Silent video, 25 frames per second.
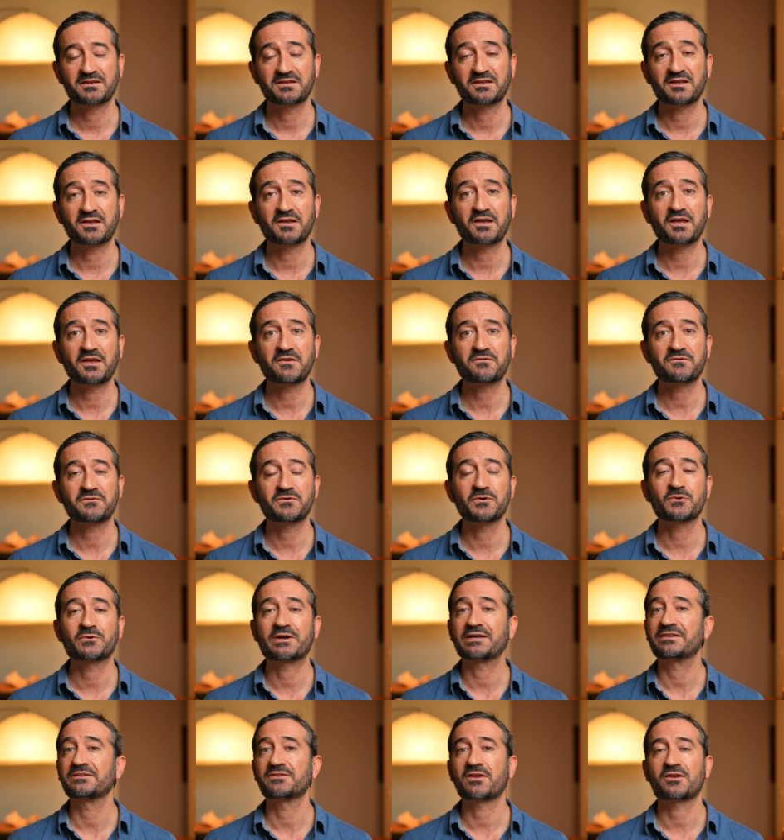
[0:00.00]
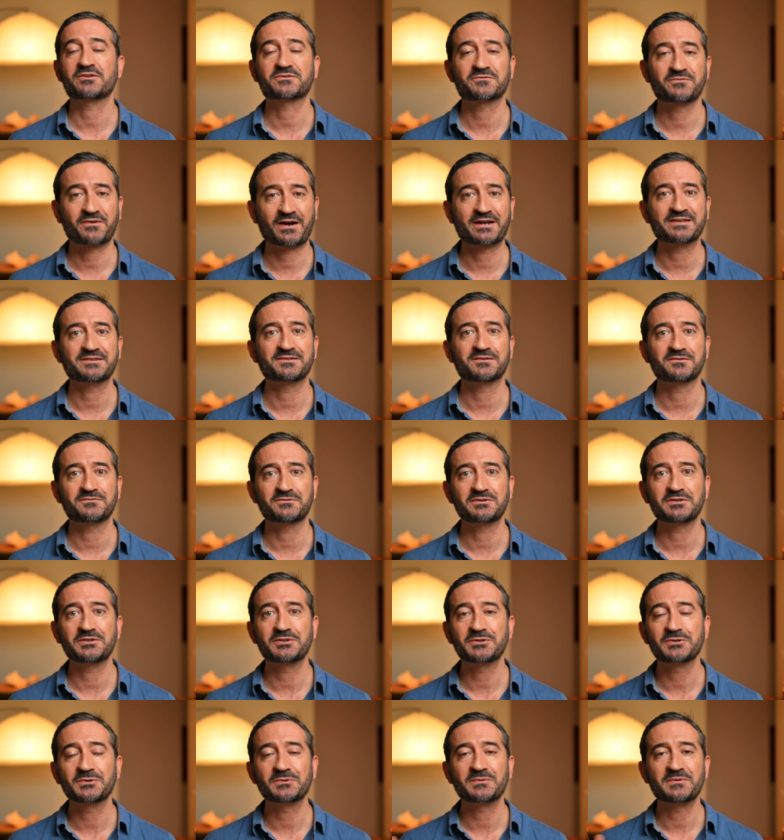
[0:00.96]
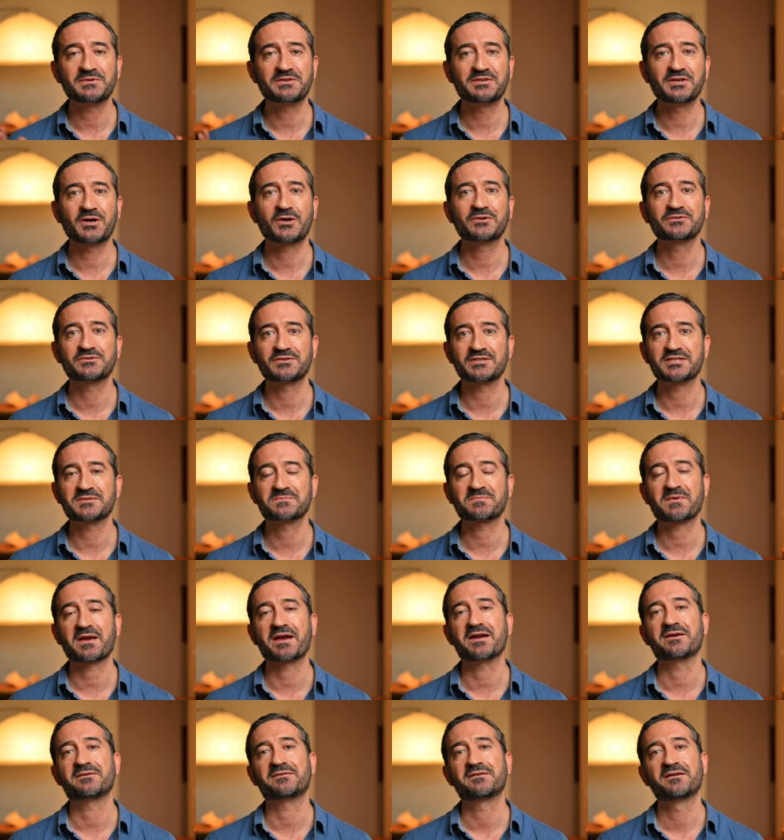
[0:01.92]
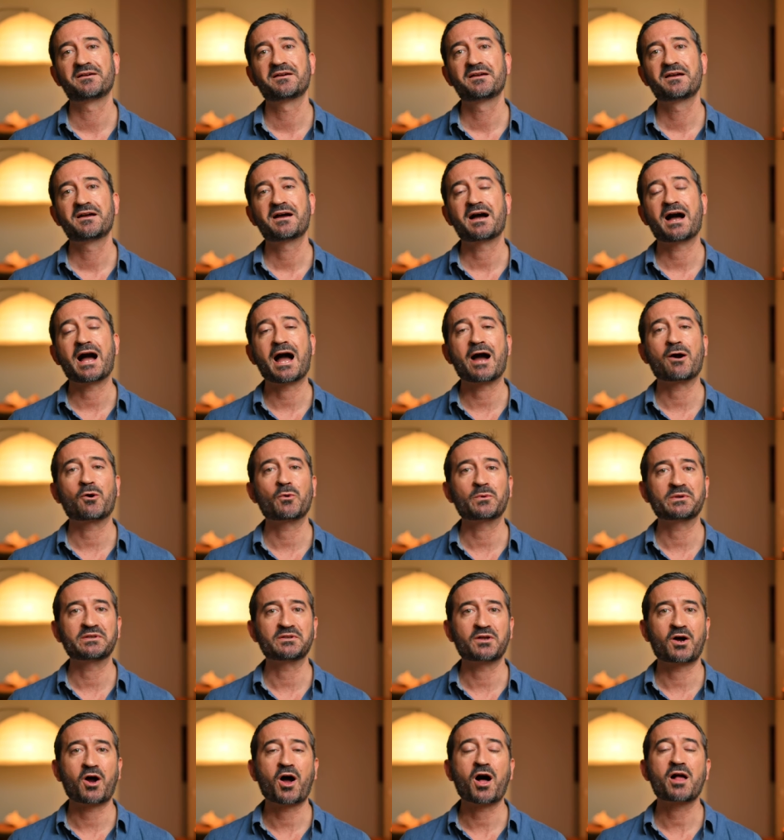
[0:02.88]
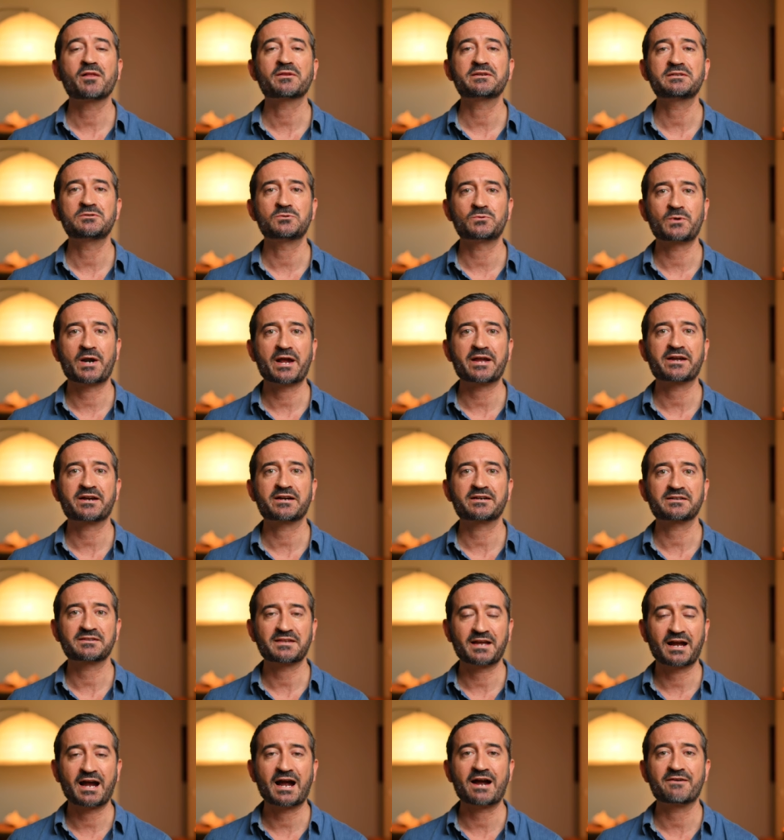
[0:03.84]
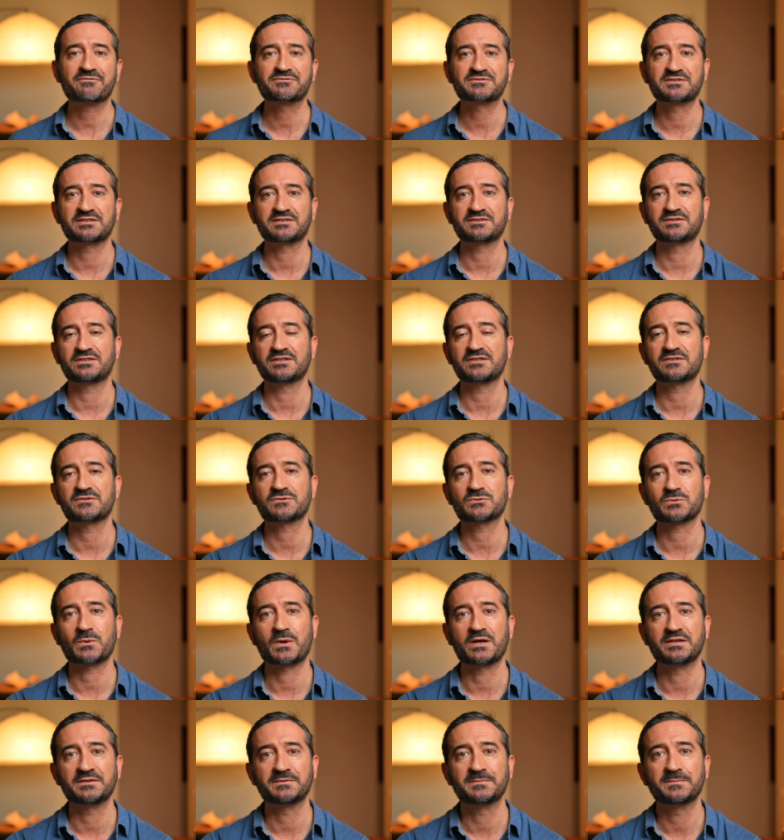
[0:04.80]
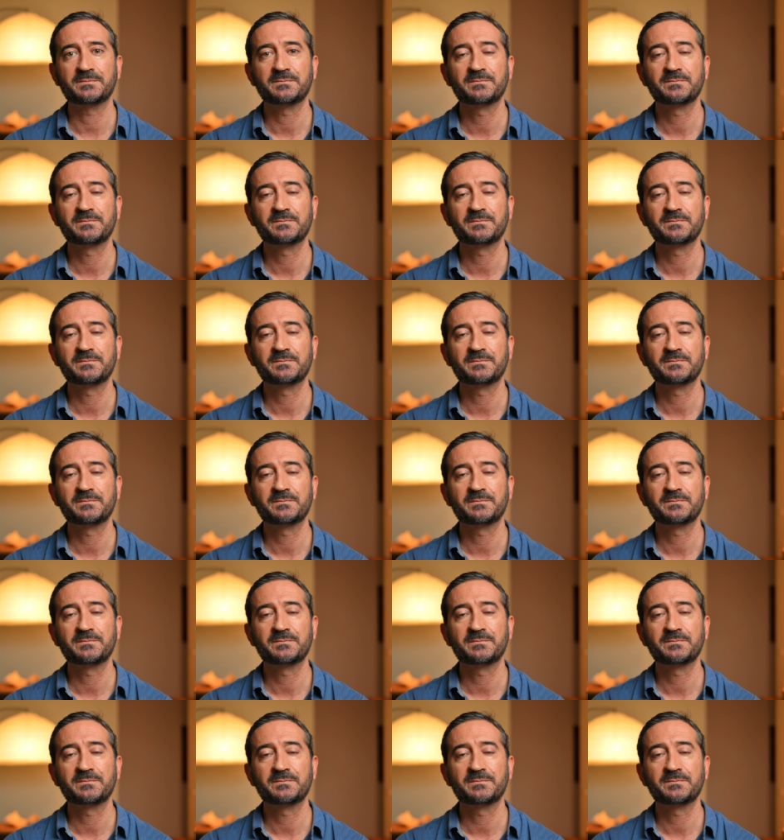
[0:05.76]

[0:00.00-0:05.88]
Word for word: If you cannot find the video, don't despair, I will only record after this one.